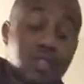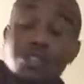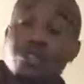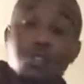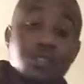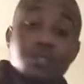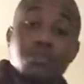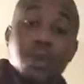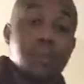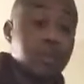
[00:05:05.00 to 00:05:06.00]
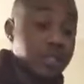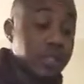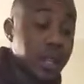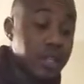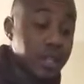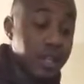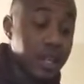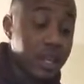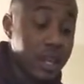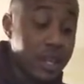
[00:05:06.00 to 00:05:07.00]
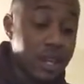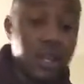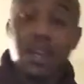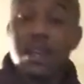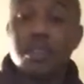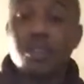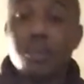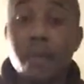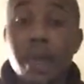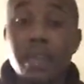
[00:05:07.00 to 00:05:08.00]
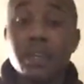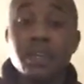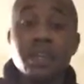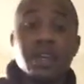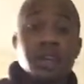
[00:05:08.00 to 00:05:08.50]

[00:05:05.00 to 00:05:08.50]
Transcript: just goes on my personality, and it's nomadic.